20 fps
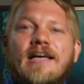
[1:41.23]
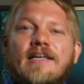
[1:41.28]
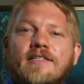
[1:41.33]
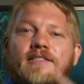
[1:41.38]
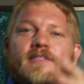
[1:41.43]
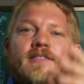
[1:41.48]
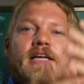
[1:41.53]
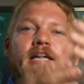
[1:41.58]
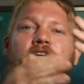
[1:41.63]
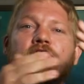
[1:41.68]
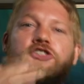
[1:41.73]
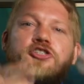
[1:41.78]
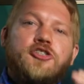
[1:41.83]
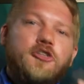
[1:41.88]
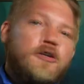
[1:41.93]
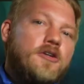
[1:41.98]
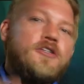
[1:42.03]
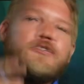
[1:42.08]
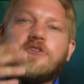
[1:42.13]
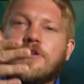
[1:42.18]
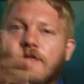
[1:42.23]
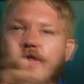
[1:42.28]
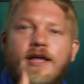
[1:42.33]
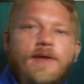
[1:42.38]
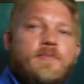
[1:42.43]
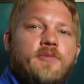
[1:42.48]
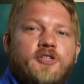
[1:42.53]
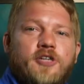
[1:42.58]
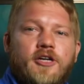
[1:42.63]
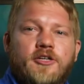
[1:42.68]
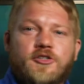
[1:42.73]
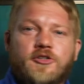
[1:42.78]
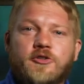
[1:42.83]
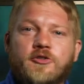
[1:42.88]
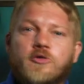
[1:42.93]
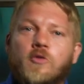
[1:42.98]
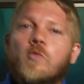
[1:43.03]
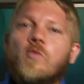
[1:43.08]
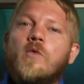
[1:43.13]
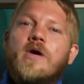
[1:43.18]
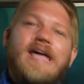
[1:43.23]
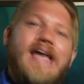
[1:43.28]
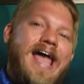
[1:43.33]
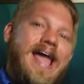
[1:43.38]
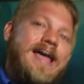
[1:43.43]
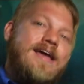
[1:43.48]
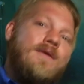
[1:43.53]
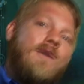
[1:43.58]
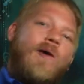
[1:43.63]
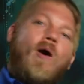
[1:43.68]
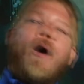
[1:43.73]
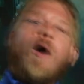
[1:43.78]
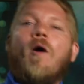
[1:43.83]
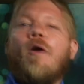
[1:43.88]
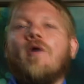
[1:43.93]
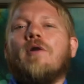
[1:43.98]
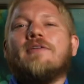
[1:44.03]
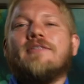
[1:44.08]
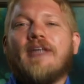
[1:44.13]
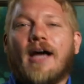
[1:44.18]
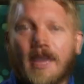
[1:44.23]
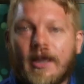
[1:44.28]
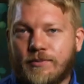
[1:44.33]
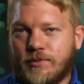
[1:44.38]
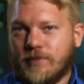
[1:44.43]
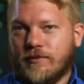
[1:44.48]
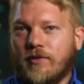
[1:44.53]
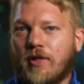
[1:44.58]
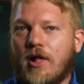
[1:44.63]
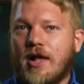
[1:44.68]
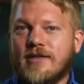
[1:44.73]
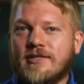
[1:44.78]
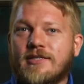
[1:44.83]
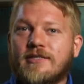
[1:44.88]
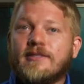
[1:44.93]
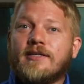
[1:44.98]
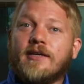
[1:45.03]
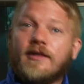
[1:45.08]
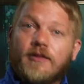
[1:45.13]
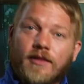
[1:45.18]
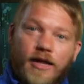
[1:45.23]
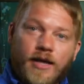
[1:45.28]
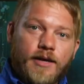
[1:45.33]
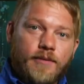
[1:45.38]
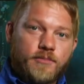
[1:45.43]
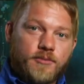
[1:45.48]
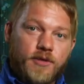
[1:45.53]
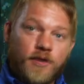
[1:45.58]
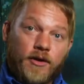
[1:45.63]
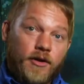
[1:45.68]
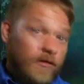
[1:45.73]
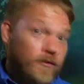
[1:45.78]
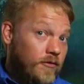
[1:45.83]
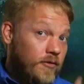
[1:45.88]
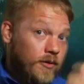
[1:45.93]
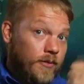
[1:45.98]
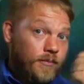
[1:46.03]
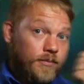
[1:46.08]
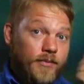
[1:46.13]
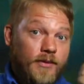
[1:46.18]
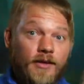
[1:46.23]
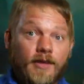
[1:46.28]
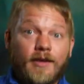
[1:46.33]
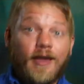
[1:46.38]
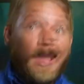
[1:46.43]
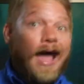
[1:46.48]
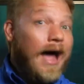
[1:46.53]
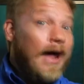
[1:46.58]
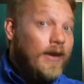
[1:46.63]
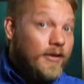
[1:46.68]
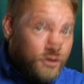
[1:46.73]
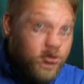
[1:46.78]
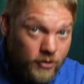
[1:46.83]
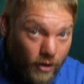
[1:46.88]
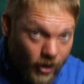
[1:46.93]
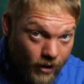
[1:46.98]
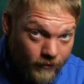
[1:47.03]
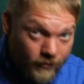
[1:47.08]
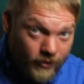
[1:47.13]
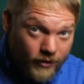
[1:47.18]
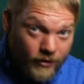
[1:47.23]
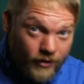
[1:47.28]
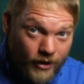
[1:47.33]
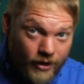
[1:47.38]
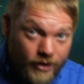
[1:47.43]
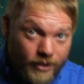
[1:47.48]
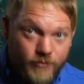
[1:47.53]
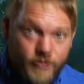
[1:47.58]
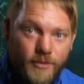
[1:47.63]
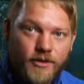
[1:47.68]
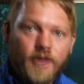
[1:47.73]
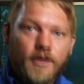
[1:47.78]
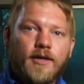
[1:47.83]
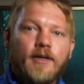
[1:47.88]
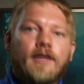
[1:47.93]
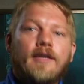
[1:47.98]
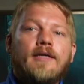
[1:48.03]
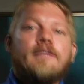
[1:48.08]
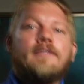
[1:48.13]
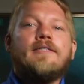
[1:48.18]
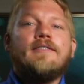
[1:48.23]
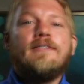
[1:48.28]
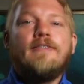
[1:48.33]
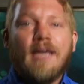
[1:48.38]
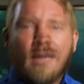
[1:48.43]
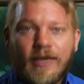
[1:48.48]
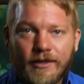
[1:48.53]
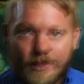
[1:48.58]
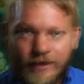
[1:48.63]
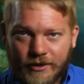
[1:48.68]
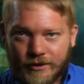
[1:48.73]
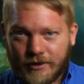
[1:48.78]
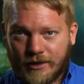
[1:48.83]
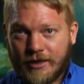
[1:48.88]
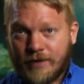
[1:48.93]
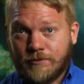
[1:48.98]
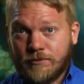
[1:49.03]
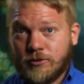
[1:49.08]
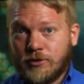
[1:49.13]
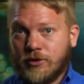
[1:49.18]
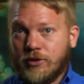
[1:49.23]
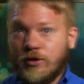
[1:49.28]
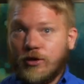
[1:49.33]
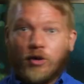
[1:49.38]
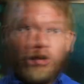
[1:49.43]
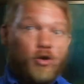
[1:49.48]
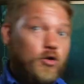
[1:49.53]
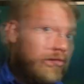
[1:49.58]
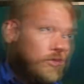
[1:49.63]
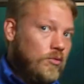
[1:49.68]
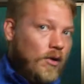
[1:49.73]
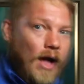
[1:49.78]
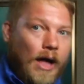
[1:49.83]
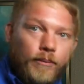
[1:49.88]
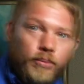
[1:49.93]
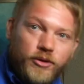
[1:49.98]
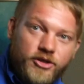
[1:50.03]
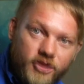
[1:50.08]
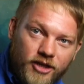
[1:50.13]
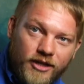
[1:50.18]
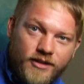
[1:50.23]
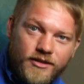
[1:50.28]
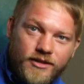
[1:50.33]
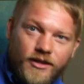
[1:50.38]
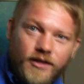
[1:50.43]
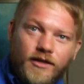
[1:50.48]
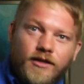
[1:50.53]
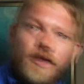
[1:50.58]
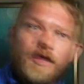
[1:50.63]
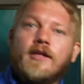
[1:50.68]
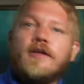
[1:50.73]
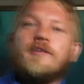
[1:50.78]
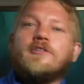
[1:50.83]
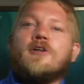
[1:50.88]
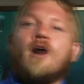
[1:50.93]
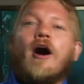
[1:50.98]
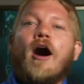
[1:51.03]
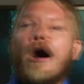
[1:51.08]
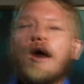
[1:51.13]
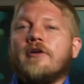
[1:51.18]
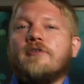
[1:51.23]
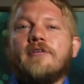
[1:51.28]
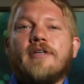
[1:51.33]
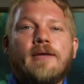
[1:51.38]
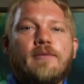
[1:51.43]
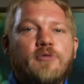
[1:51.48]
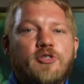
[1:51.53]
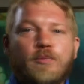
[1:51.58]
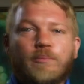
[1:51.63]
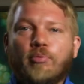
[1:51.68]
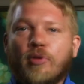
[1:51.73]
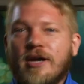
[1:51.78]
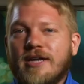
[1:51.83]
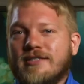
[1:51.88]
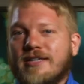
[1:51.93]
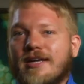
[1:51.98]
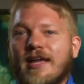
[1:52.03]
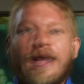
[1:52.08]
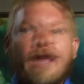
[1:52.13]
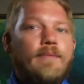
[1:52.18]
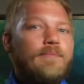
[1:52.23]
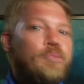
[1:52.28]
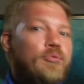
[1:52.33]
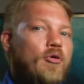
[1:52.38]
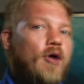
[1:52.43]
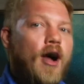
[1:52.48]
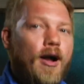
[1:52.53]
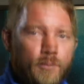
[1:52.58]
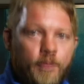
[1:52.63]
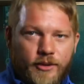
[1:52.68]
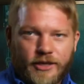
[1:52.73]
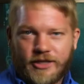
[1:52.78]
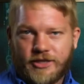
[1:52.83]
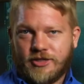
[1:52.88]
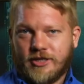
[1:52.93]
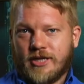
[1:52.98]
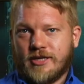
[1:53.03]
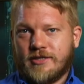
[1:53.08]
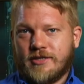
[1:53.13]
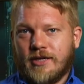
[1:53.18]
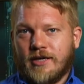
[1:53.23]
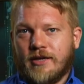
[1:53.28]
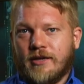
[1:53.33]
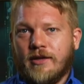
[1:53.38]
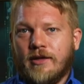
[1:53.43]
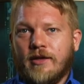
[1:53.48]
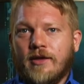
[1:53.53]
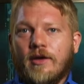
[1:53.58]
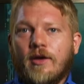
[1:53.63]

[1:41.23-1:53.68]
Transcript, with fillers: As insurance claim adjusters, we handle all types of losses and claims from catastrophic claims to daily claims, crop adjusting to auto damage appraising and property adjusting.